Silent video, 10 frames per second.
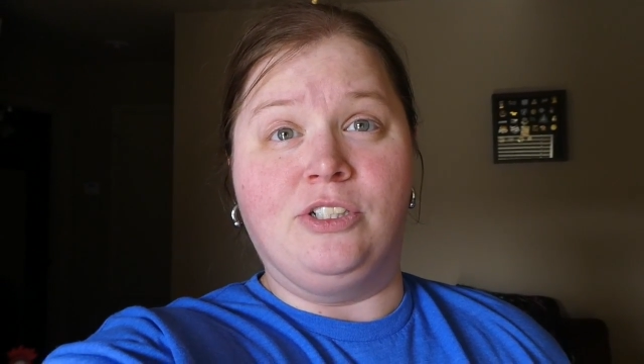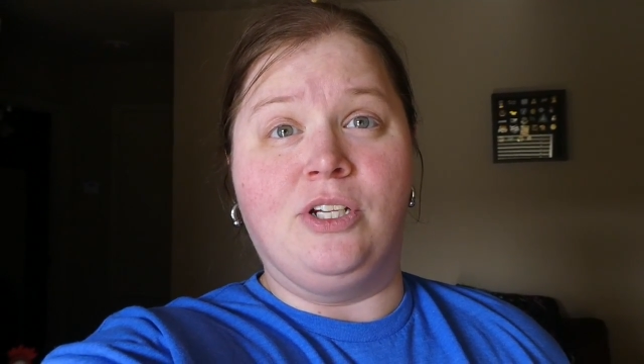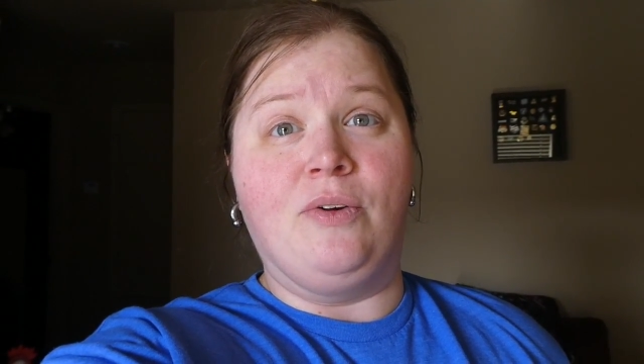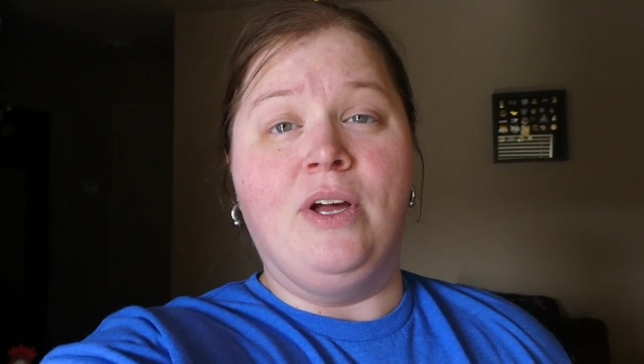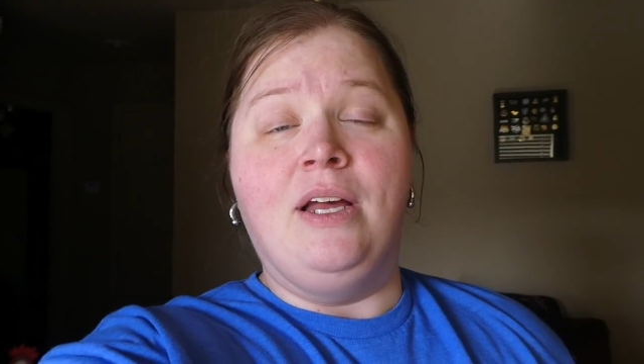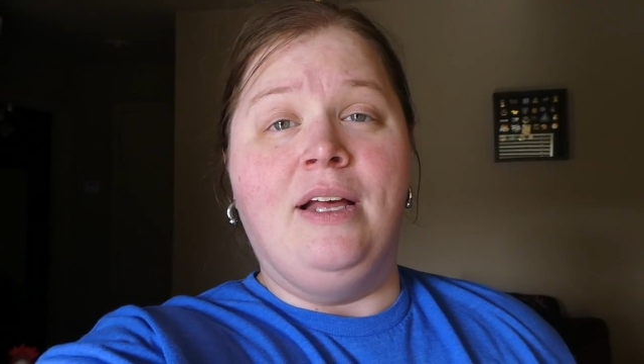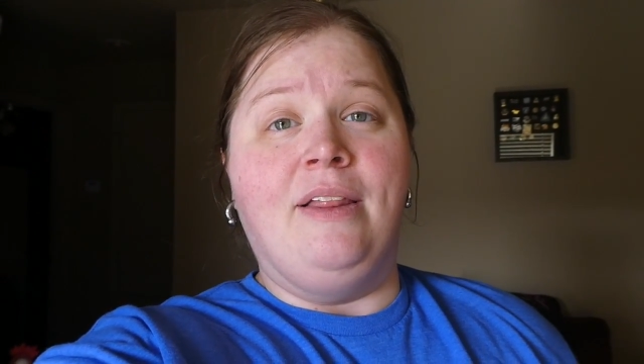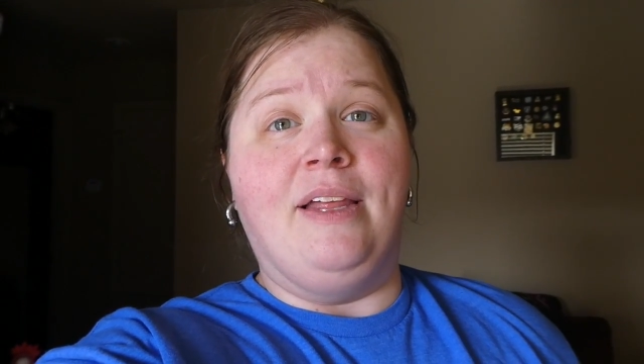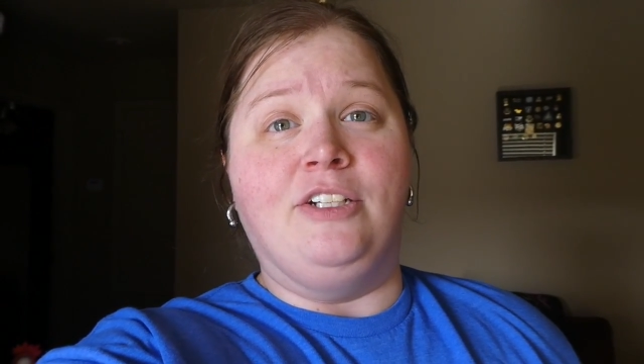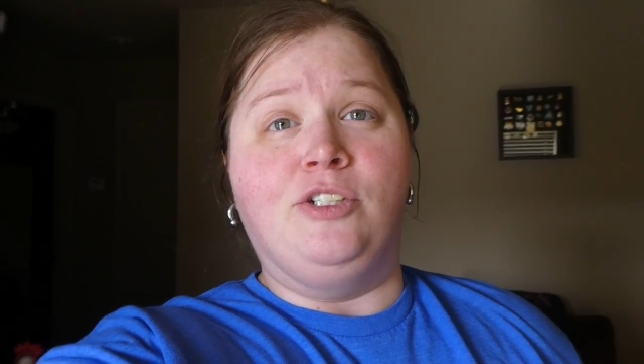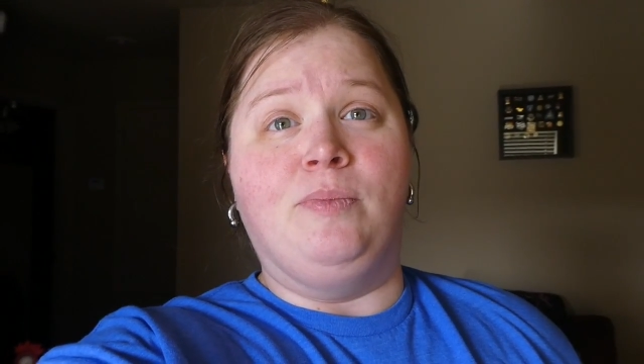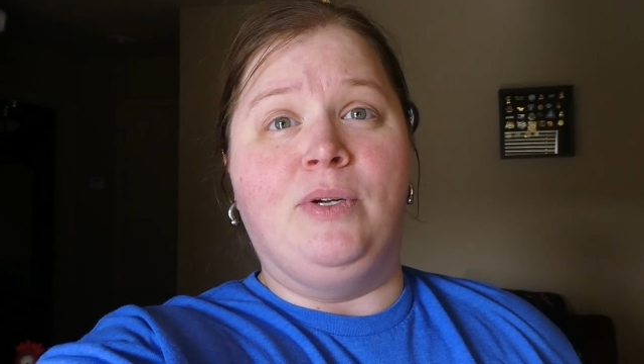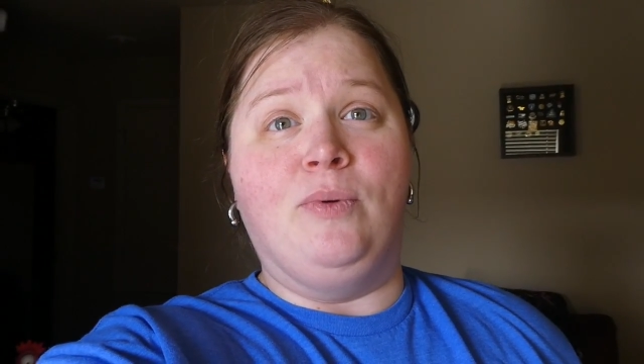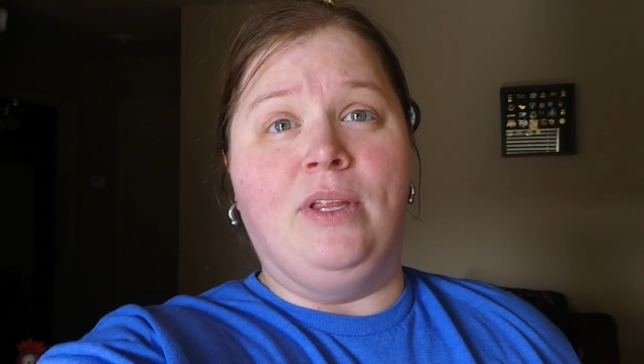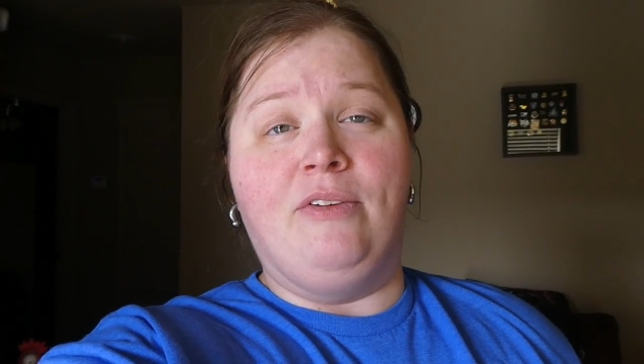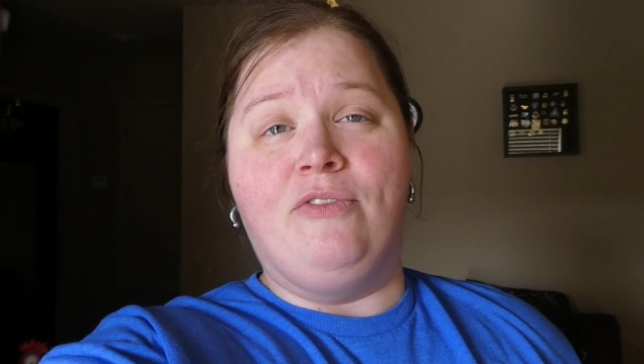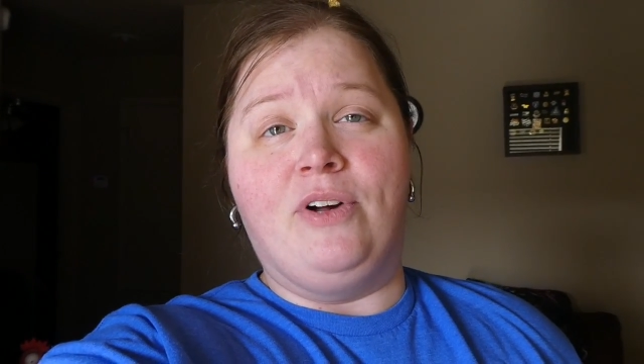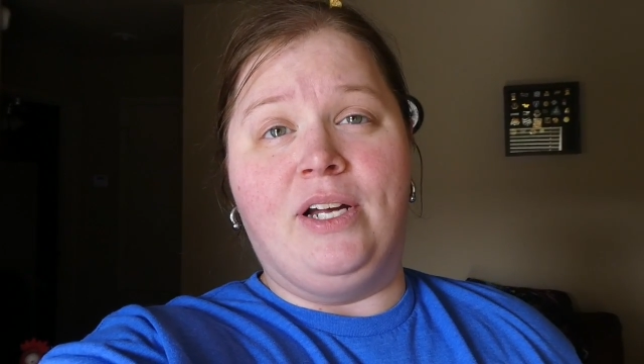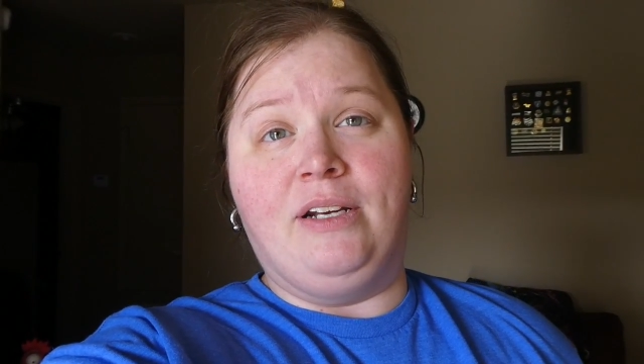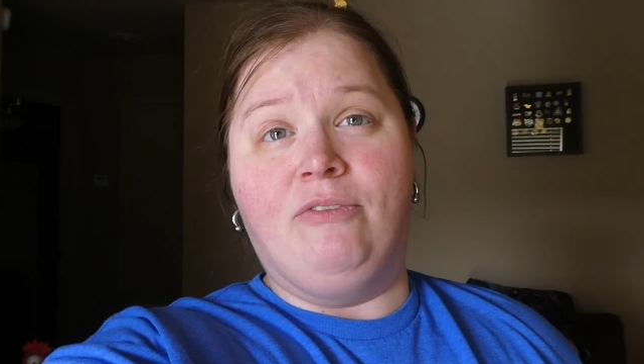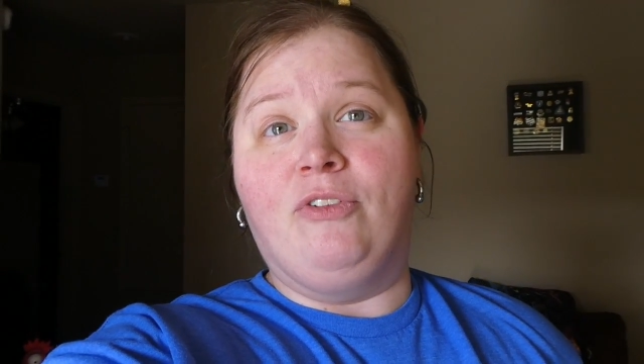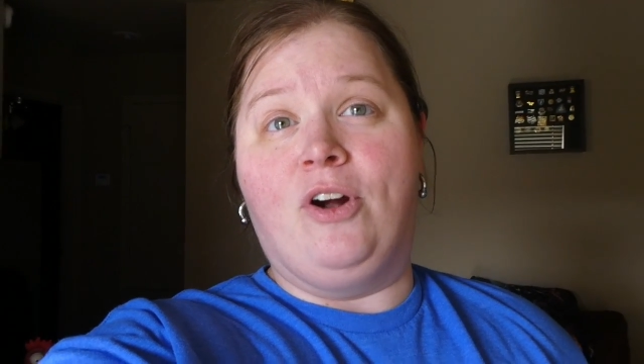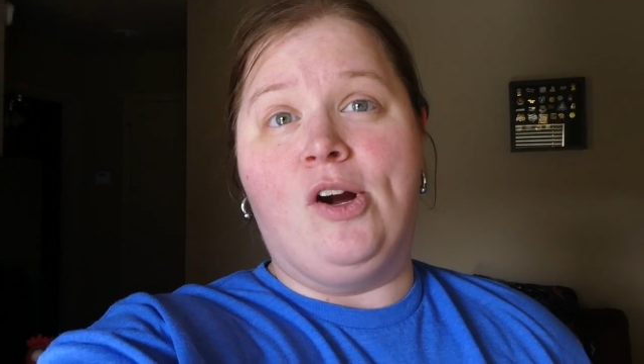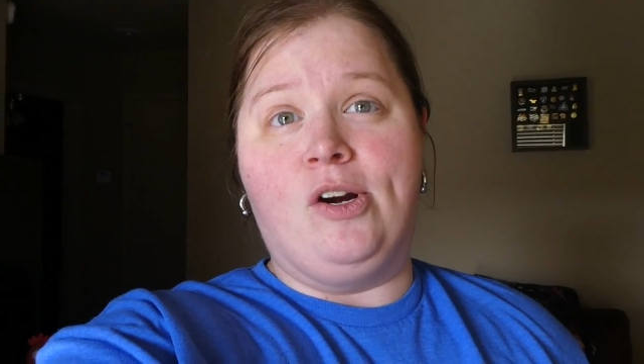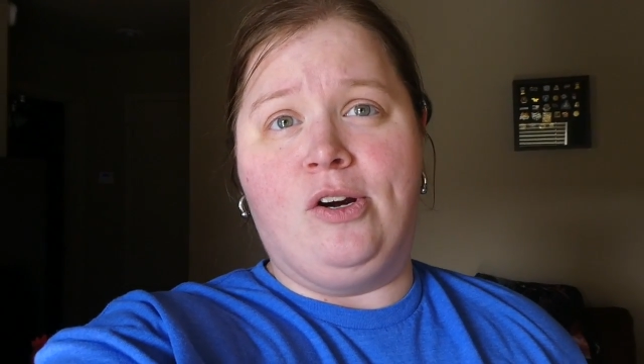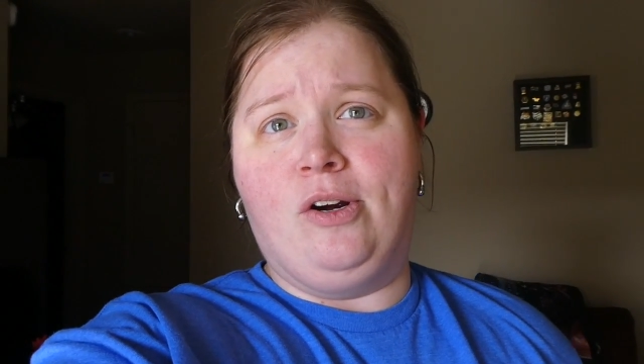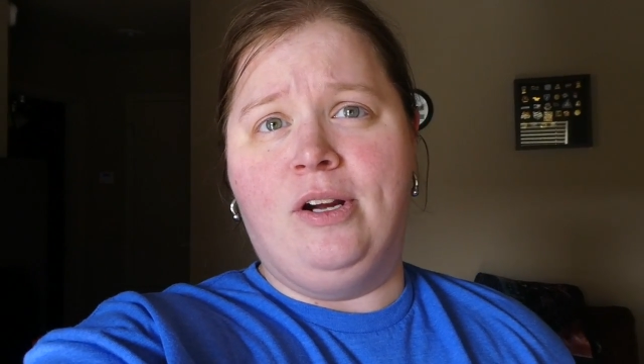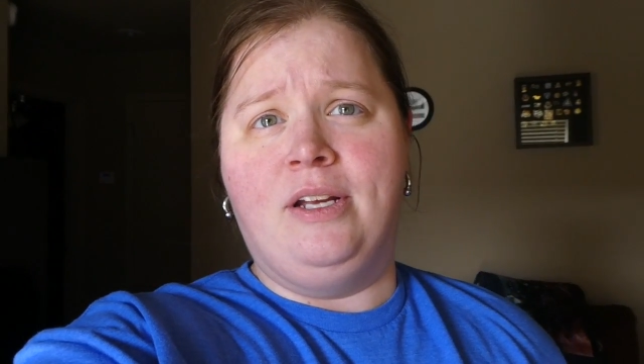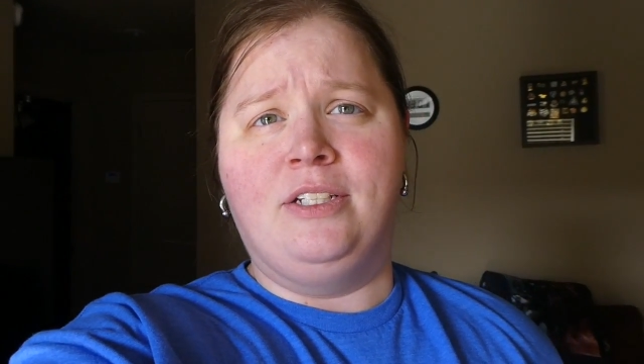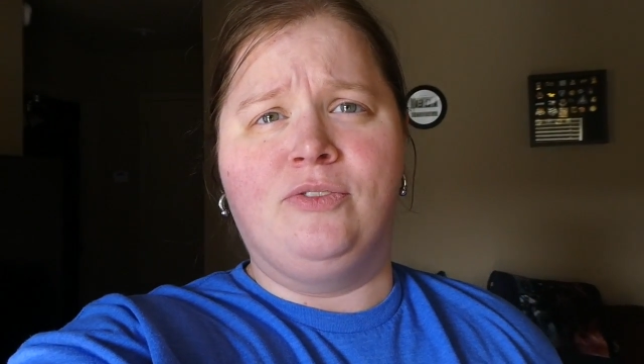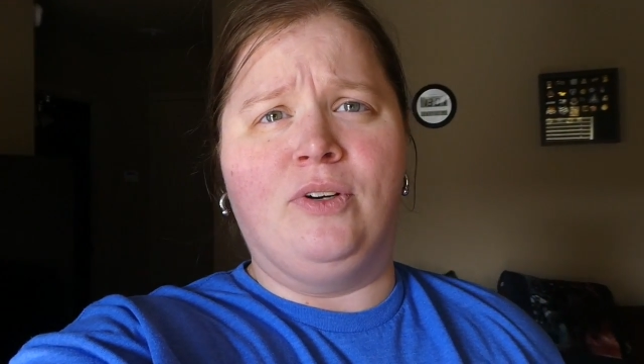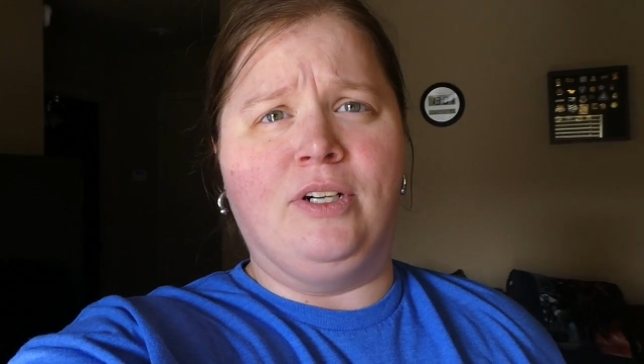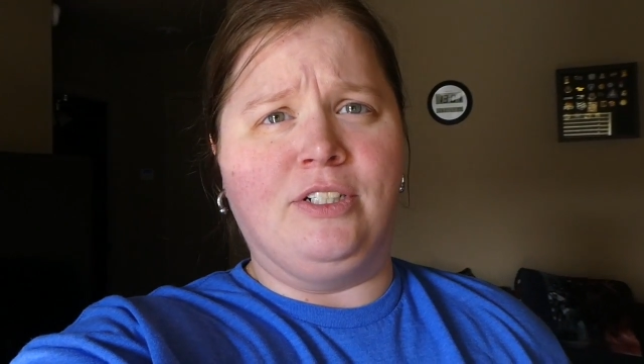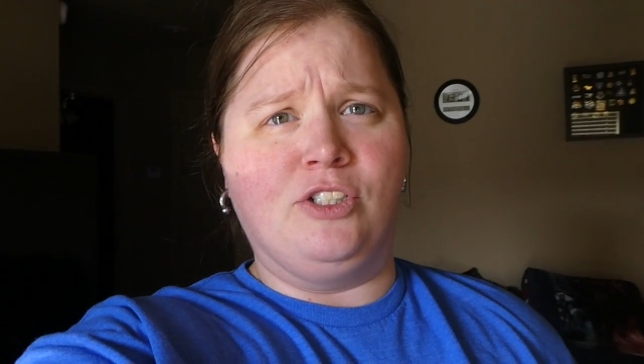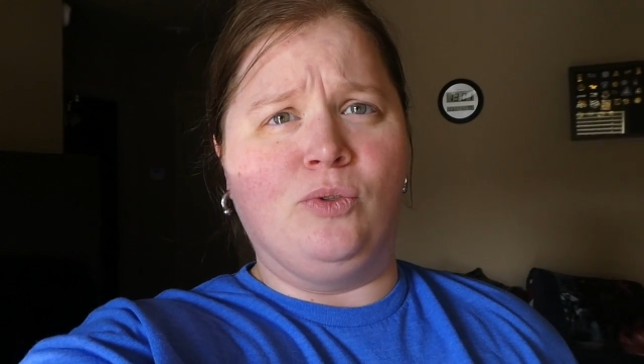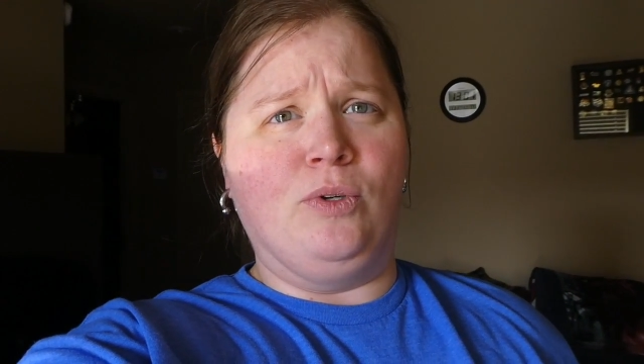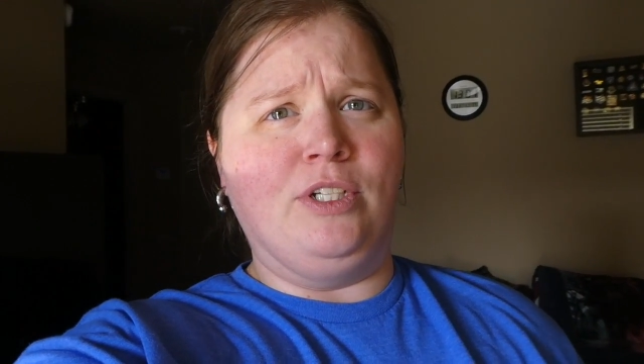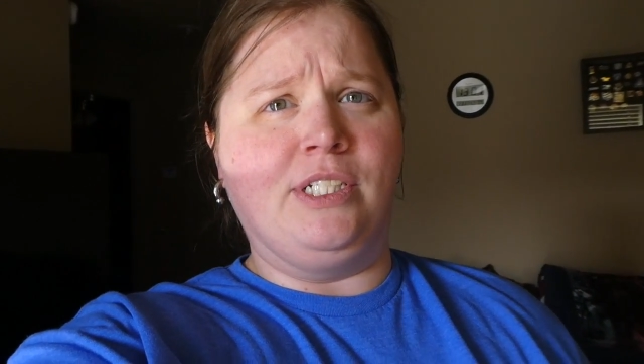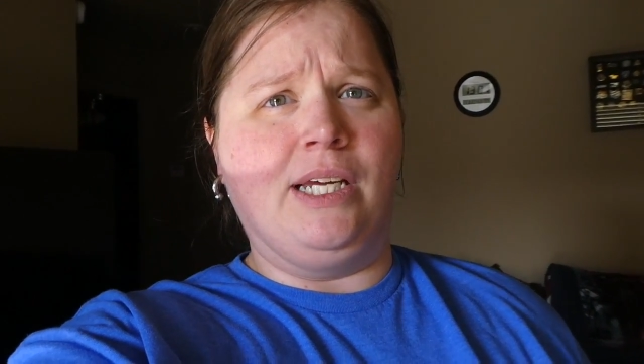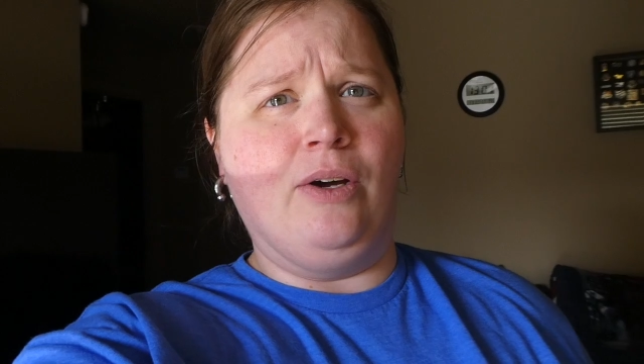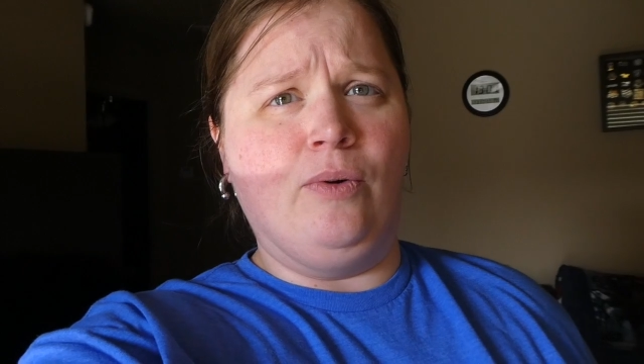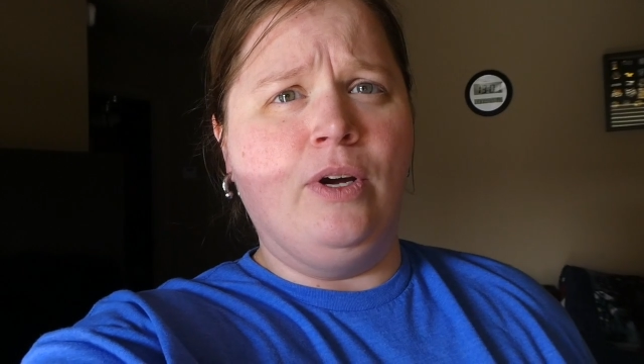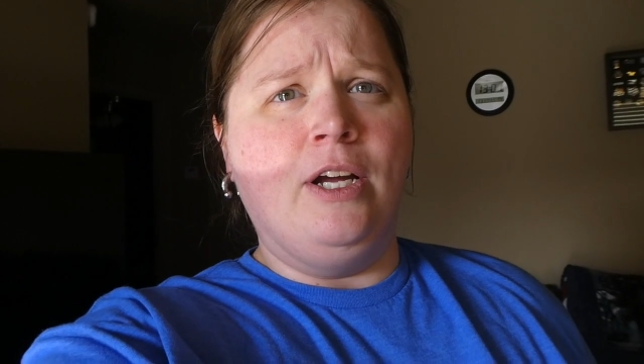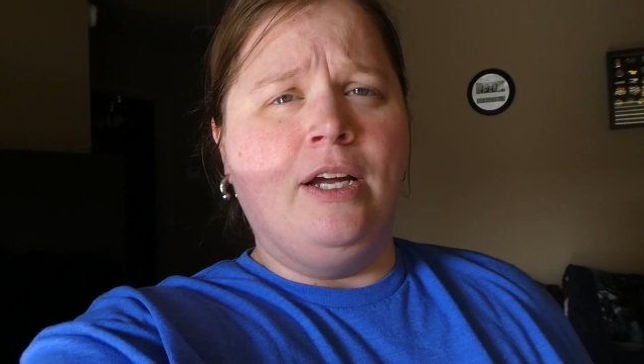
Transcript: So that should be really fun for her as far as stories go.